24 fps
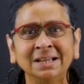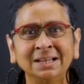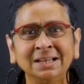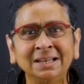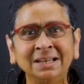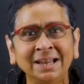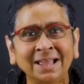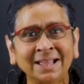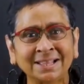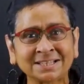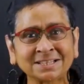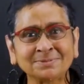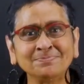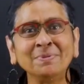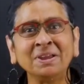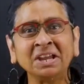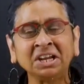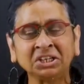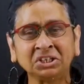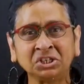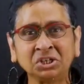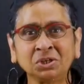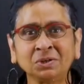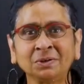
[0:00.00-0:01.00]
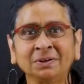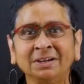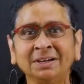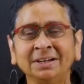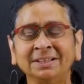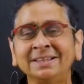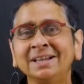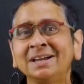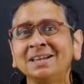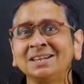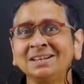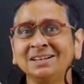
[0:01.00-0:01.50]
let's make sure
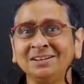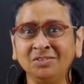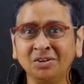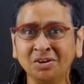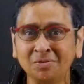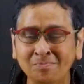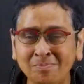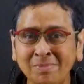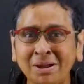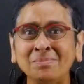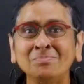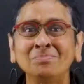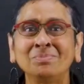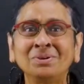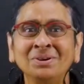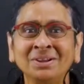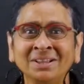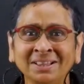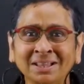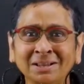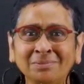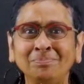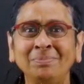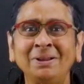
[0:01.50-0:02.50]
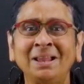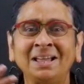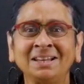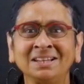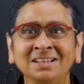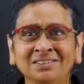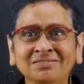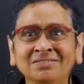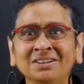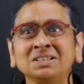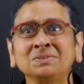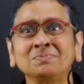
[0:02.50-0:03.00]
that remembering that planned
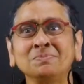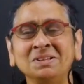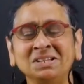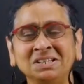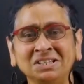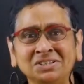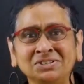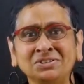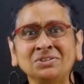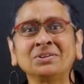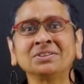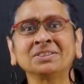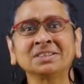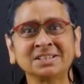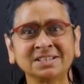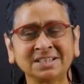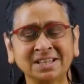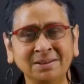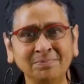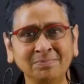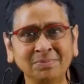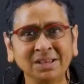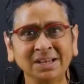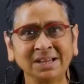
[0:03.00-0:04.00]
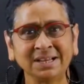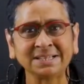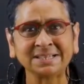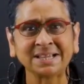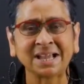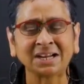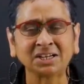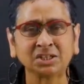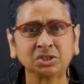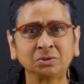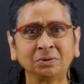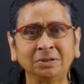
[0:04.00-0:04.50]
investment is not the same thing as
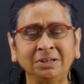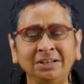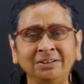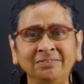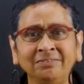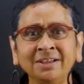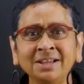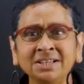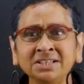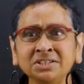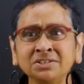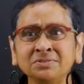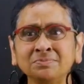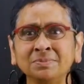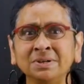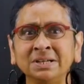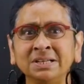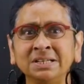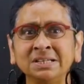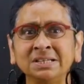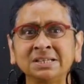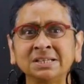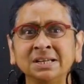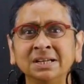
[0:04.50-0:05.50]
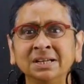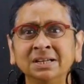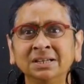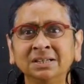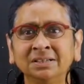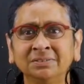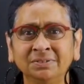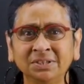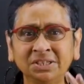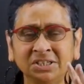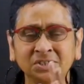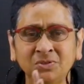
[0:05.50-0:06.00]
actual investment,
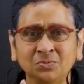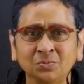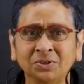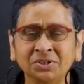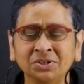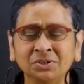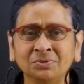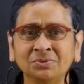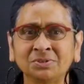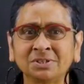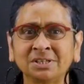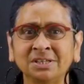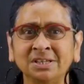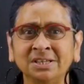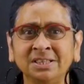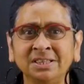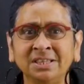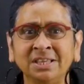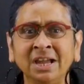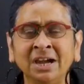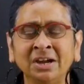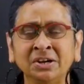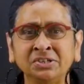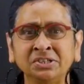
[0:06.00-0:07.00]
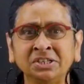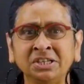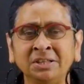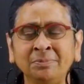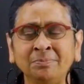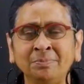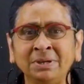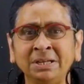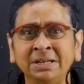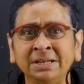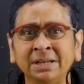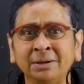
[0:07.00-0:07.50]
which is what you see in the
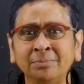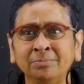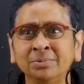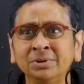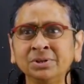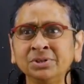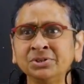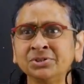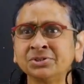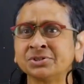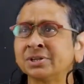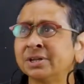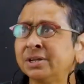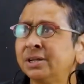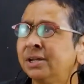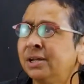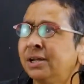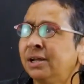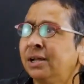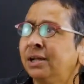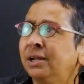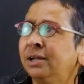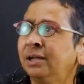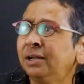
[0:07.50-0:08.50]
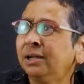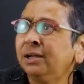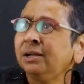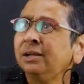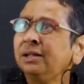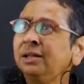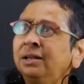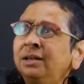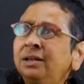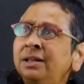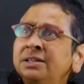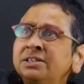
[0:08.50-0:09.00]
RGDP numbers.
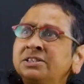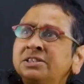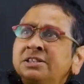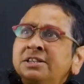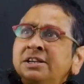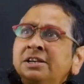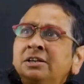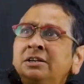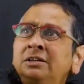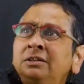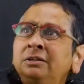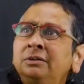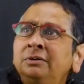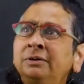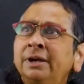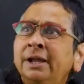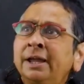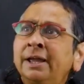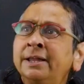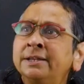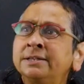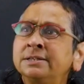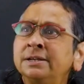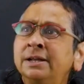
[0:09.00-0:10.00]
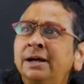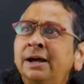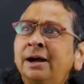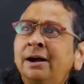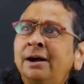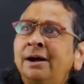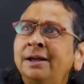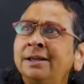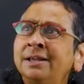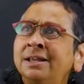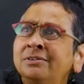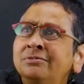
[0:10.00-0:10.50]
Let's take a look at
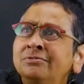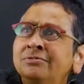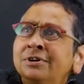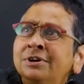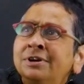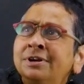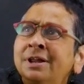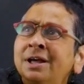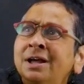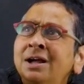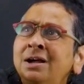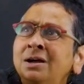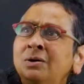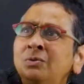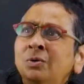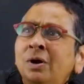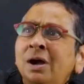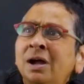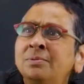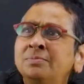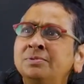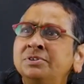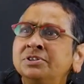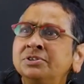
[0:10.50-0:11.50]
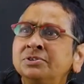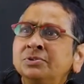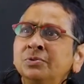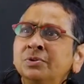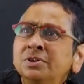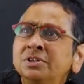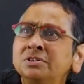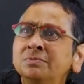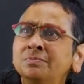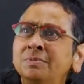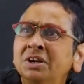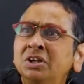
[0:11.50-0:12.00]
I, and for now, I'm just
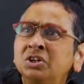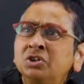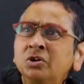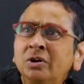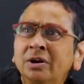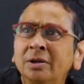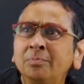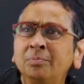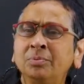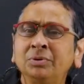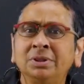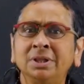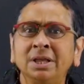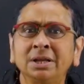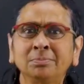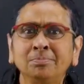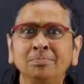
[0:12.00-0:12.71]
going to make sure I put that